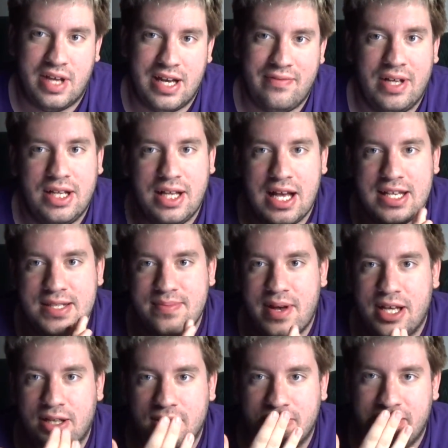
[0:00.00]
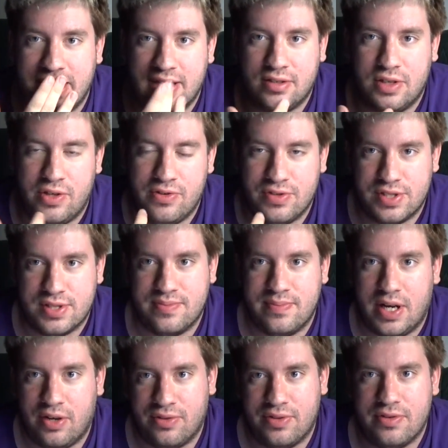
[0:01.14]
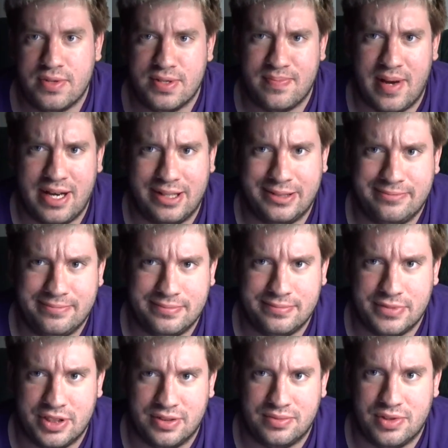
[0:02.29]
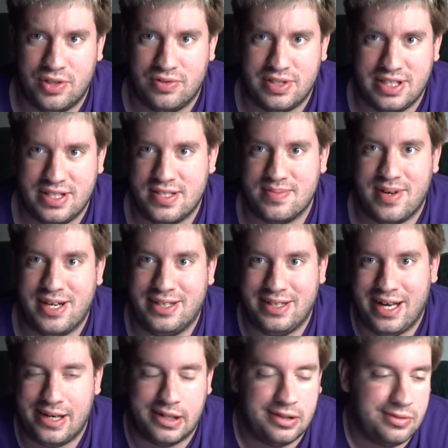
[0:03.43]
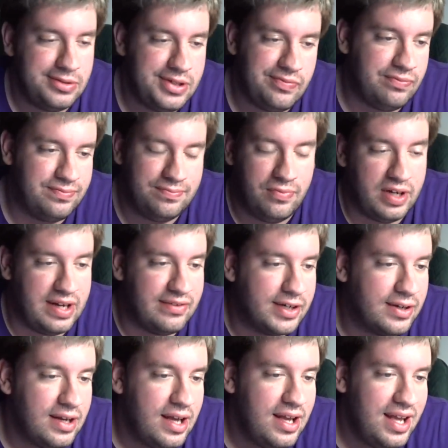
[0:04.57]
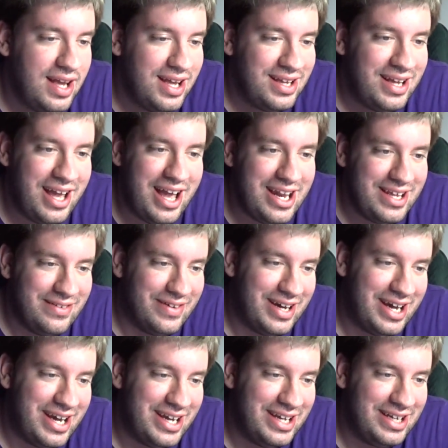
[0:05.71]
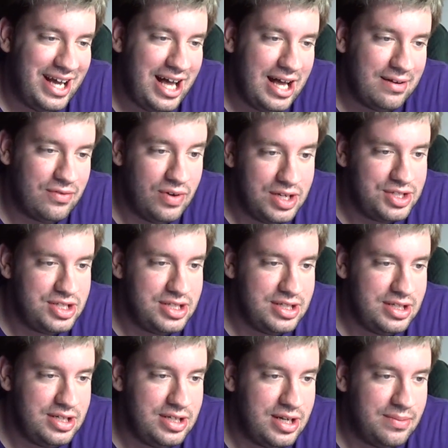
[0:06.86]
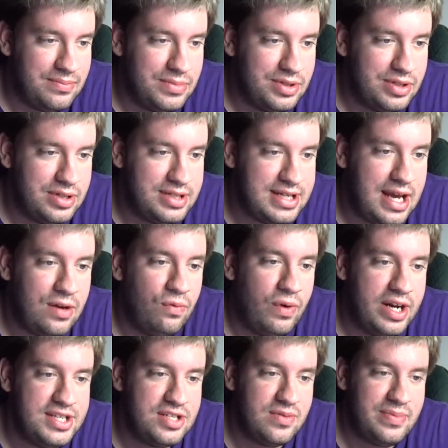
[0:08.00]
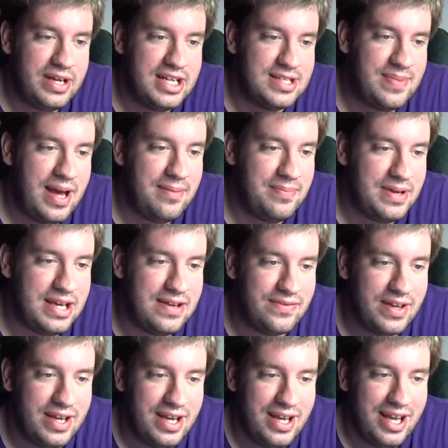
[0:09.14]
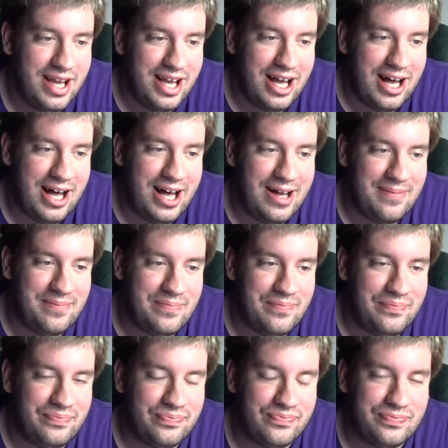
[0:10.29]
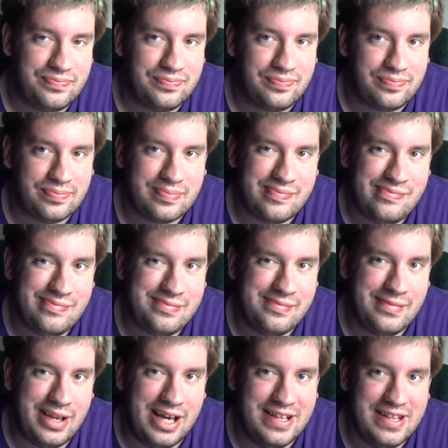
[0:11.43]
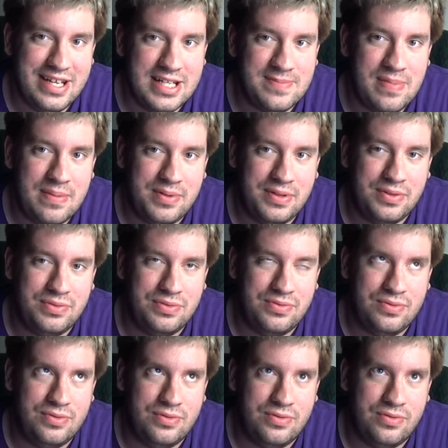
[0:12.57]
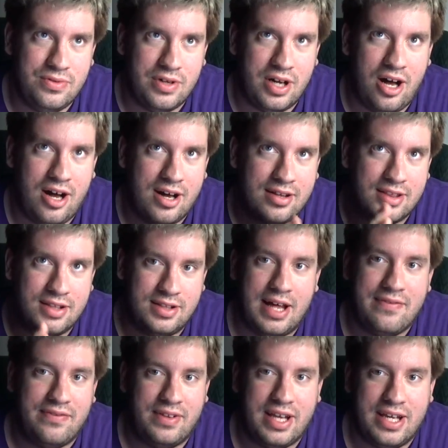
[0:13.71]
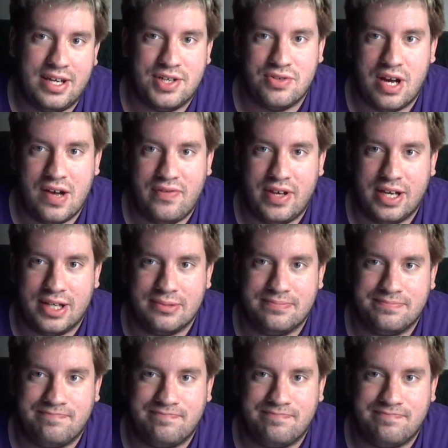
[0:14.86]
Well, I smile, like, closed mouth smile, or no teeth smile, I don't know, whatever. Anyway, question number 10, what is your biggest pet peeve? I think it's people who hog the left lane in traffic.